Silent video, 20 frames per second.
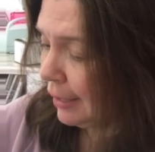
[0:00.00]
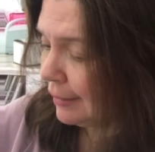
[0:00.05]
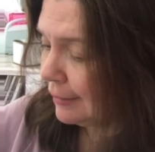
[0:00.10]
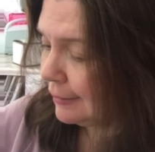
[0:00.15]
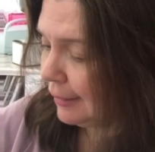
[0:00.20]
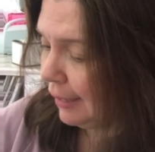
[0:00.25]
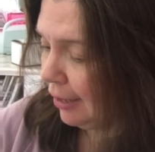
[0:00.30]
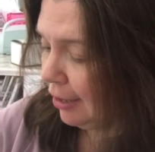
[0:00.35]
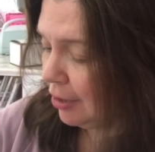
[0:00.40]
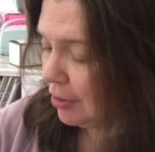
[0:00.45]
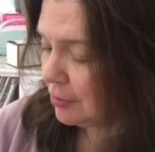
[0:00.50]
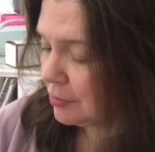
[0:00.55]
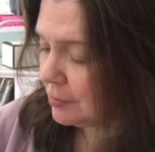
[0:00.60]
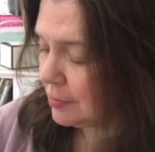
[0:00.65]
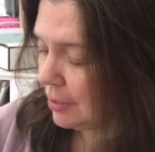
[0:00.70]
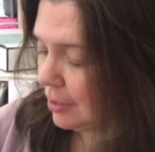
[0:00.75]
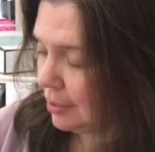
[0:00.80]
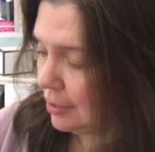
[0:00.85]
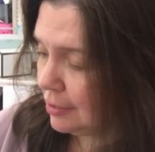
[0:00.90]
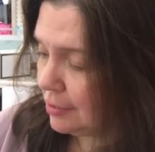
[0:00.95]

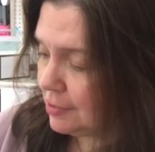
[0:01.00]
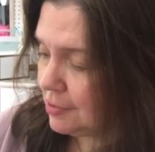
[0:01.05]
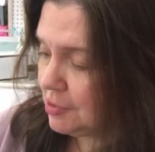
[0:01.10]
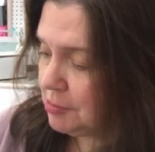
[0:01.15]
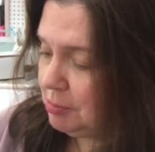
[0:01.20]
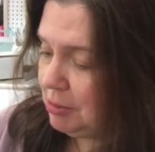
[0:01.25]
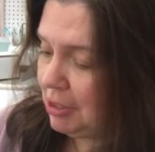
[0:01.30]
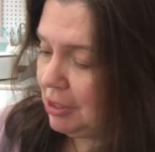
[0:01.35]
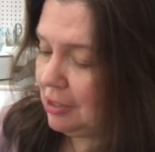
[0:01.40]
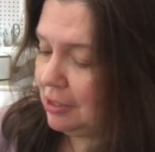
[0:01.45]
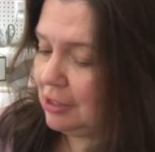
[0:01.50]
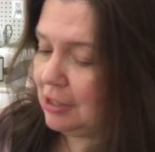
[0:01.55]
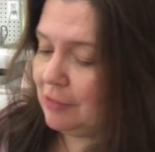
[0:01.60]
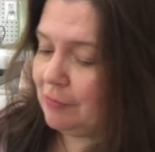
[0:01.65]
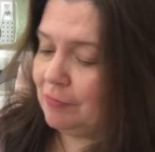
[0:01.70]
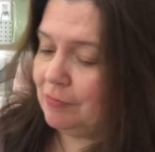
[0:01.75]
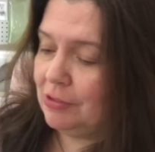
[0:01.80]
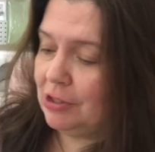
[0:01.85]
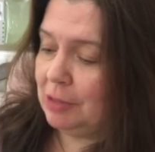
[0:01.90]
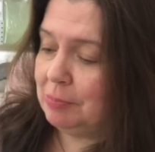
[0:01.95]
Now, uh, speaking
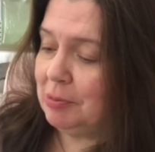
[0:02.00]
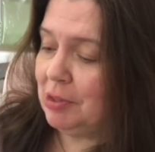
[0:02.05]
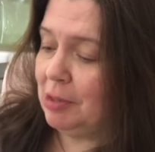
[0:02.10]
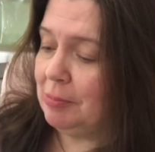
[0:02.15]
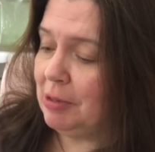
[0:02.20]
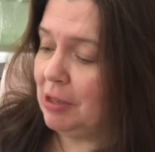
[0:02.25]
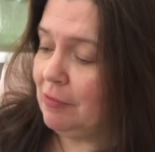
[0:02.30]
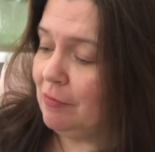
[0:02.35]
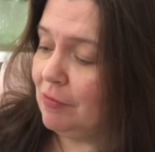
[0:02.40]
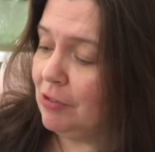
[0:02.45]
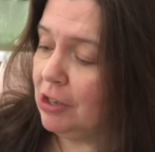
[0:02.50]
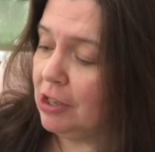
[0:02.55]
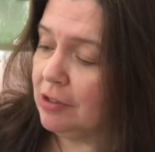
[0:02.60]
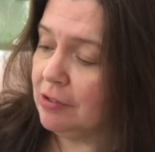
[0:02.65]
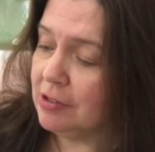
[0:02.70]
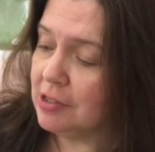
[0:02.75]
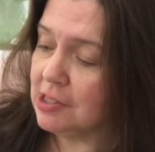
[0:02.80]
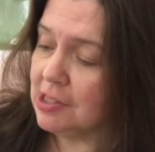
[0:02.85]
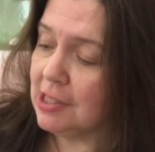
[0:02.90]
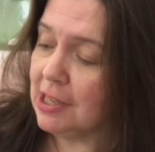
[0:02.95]
of upcoming
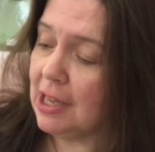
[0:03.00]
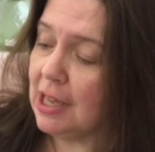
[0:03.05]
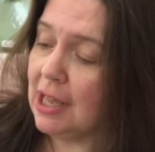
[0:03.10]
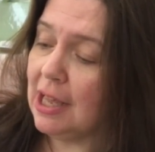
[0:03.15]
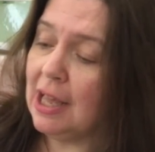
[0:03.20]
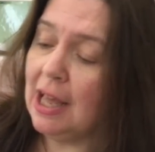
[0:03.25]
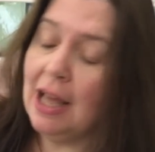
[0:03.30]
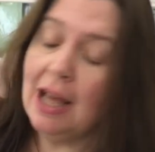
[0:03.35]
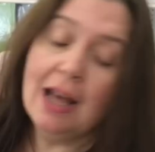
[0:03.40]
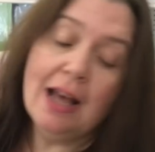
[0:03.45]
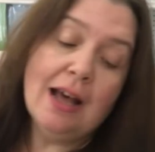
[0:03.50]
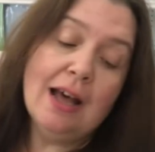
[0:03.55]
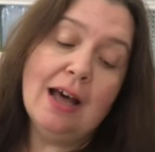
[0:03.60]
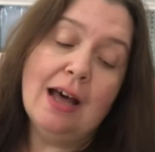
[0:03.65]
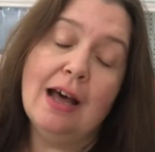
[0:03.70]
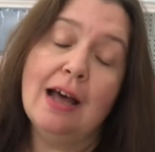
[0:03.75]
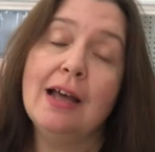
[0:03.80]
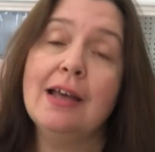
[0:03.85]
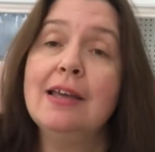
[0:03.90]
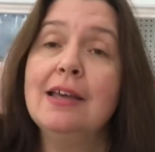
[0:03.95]
Father's Day,
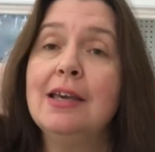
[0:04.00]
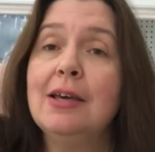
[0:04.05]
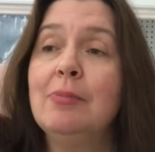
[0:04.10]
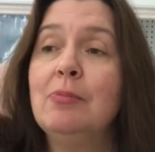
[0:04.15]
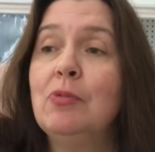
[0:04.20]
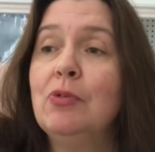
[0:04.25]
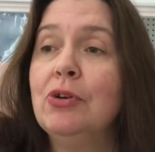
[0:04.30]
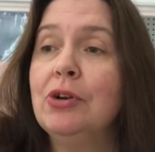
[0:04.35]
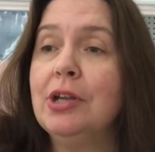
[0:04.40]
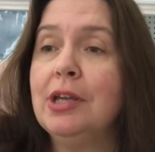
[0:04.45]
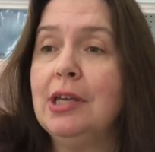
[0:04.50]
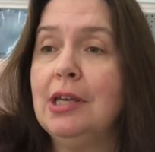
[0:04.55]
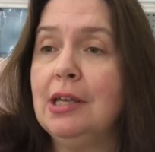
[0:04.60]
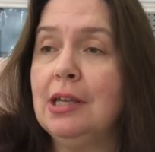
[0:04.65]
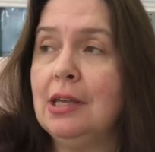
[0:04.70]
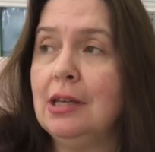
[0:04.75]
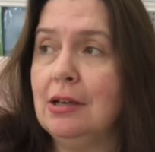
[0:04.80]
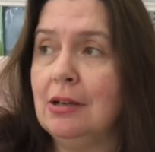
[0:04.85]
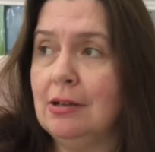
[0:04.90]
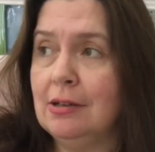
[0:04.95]
I am
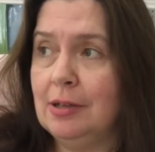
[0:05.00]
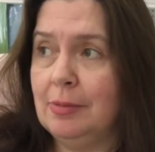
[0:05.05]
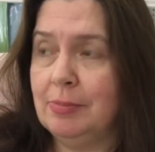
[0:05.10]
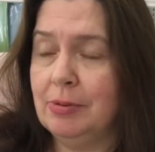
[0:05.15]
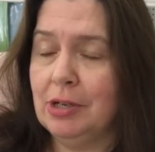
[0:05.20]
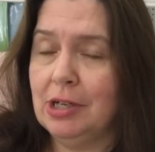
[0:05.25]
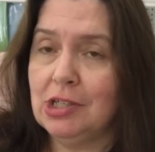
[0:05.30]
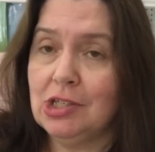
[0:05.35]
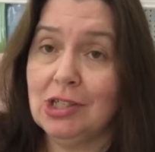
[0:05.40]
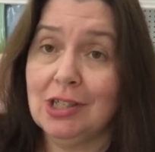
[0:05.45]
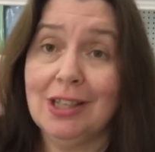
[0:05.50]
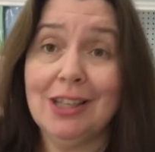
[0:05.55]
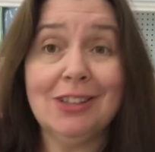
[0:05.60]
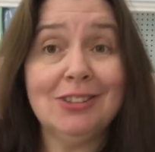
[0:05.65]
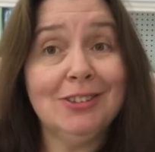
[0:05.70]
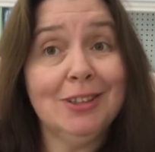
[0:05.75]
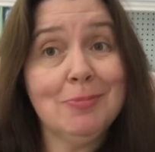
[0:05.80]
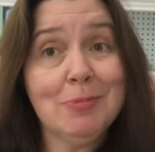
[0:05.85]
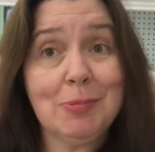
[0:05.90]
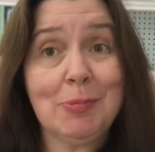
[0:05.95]
working on a project.
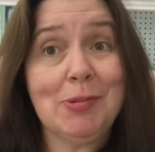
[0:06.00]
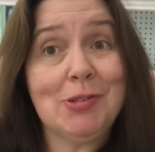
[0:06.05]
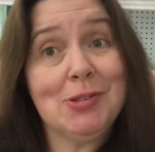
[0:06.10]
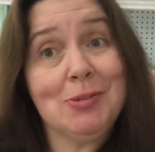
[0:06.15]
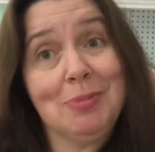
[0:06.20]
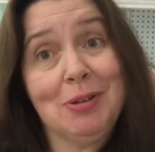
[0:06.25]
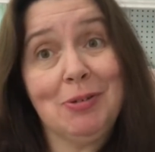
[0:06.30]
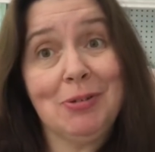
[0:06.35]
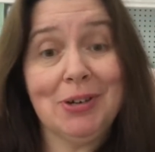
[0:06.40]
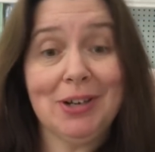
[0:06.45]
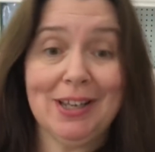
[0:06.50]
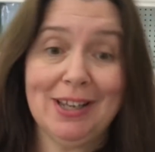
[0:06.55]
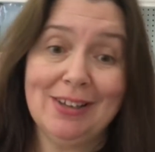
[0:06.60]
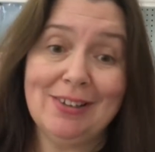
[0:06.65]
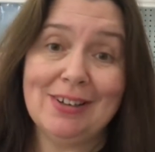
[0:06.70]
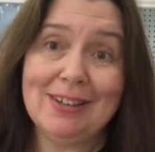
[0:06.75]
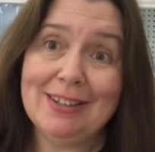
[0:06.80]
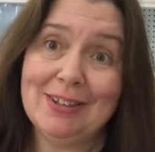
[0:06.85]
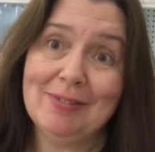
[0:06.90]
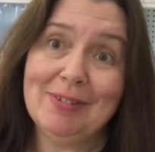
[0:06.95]
Actually, I'm supposed to be working
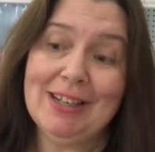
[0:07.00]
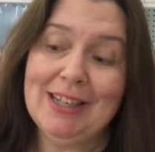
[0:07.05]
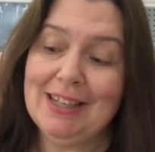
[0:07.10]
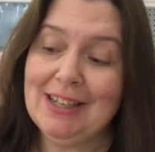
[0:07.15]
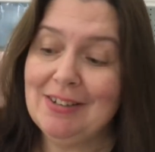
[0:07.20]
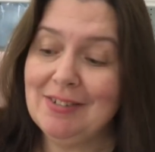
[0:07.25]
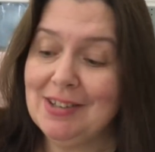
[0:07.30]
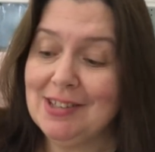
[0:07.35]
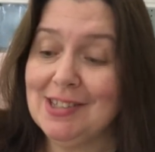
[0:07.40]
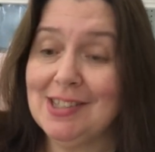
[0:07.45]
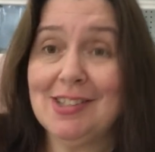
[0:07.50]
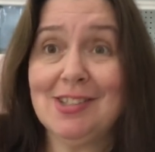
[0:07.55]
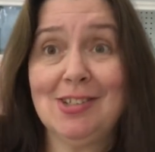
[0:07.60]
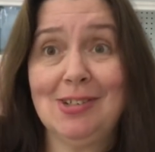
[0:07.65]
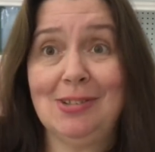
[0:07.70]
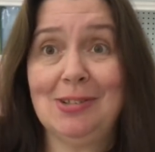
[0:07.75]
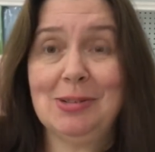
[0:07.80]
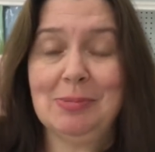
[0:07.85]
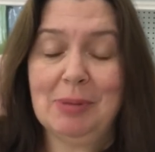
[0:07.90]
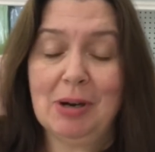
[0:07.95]
on it right now because it's
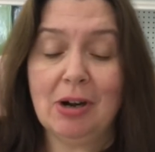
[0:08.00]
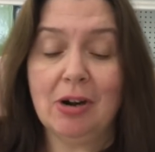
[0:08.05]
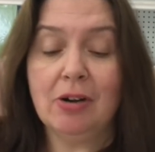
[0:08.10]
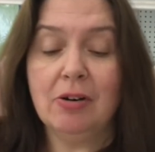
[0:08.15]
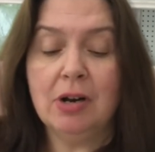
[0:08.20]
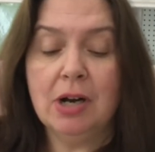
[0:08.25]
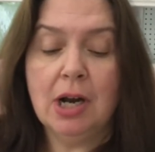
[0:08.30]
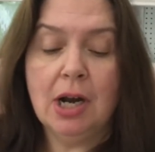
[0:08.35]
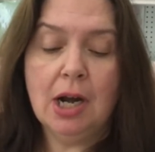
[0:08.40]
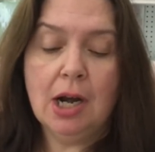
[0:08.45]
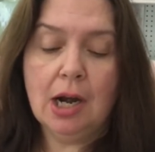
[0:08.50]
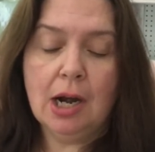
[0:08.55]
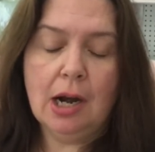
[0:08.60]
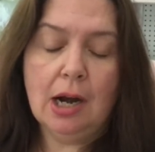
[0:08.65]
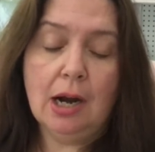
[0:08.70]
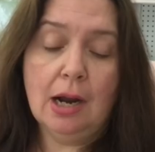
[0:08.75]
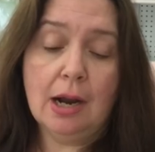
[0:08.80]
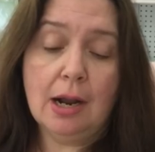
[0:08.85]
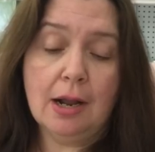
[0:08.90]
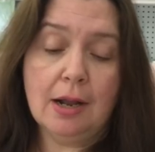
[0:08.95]
due tomorrow.
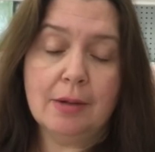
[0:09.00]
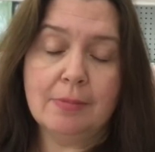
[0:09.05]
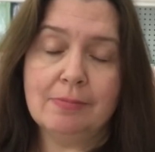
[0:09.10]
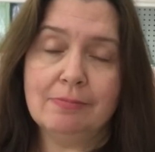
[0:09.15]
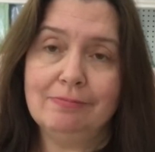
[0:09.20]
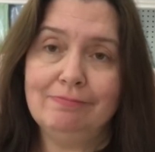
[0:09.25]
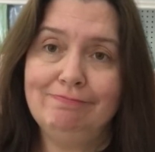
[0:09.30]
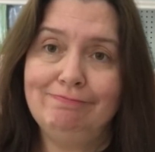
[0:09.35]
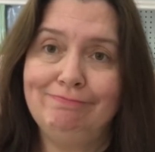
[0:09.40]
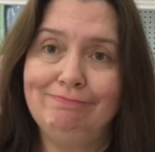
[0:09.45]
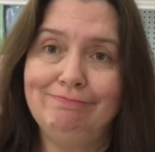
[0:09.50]
Um,